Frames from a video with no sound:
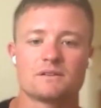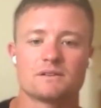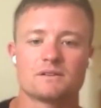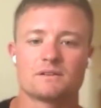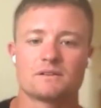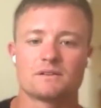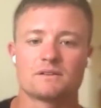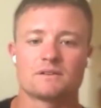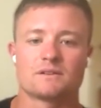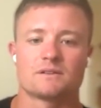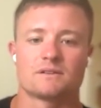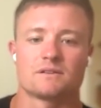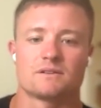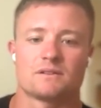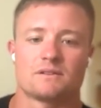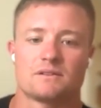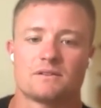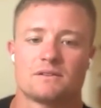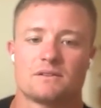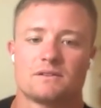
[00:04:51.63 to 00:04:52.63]

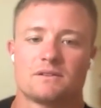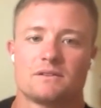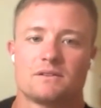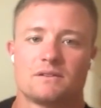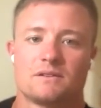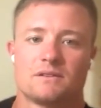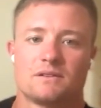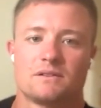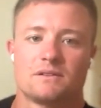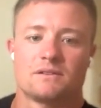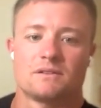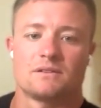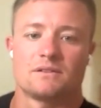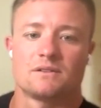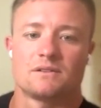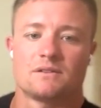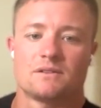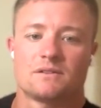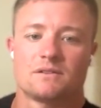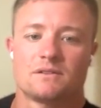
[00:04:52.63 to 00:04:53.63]

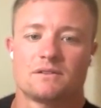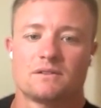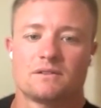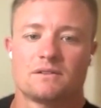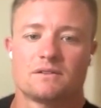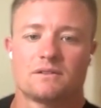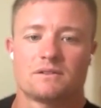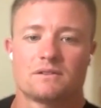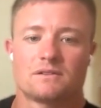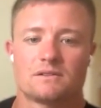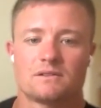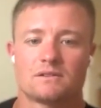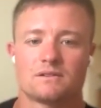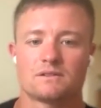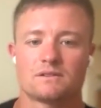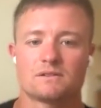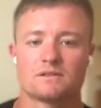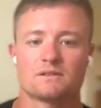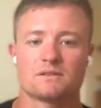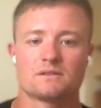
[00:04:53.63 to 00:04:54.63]

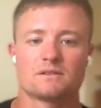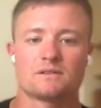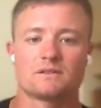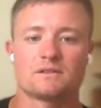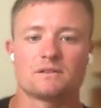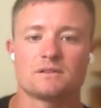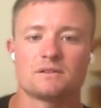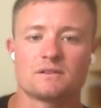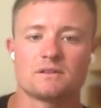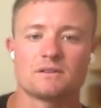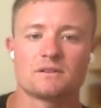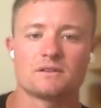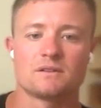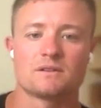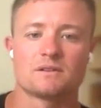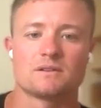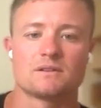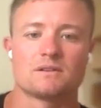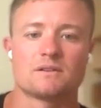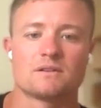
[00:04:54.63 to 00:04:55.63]

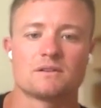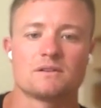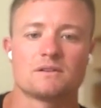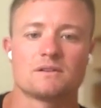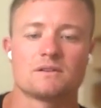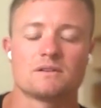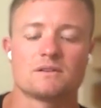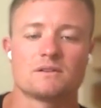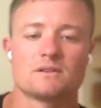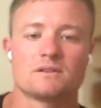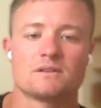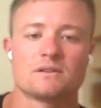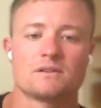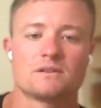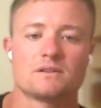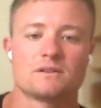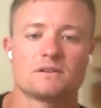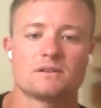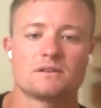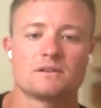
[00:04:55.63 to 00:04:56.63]

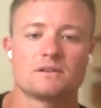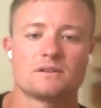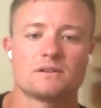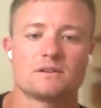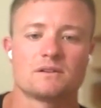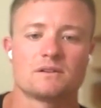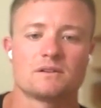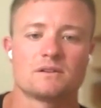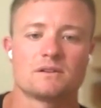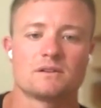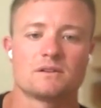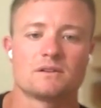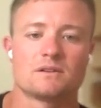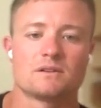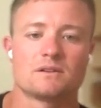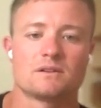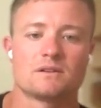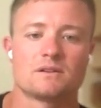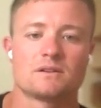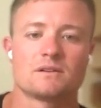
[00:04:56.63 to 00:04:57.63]

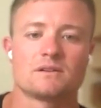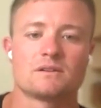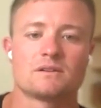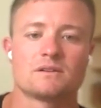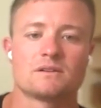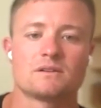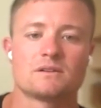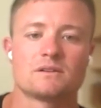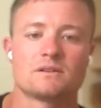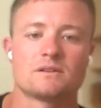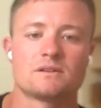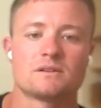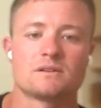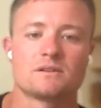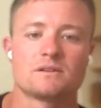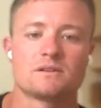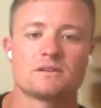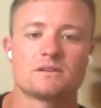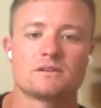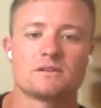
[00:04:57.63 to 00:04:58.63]

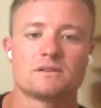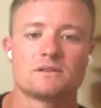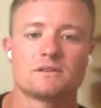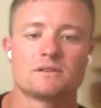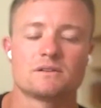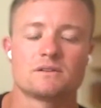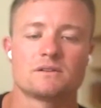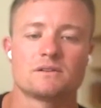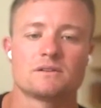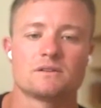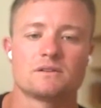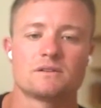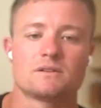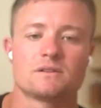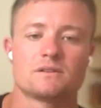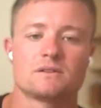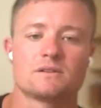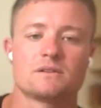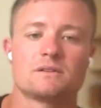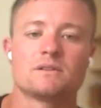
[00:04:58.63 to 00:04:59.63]
(silent)